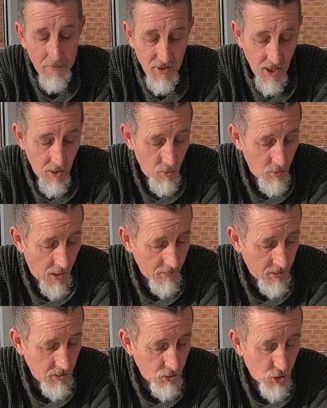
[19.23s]
So I'm
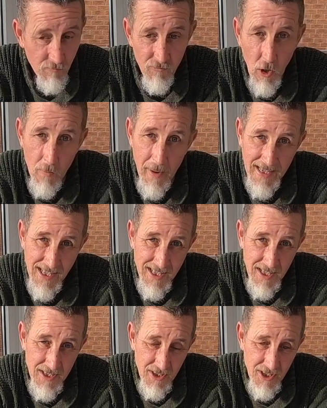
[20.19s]
going to do some reel
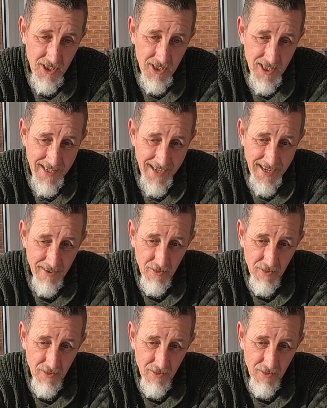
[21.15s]
maintenance today.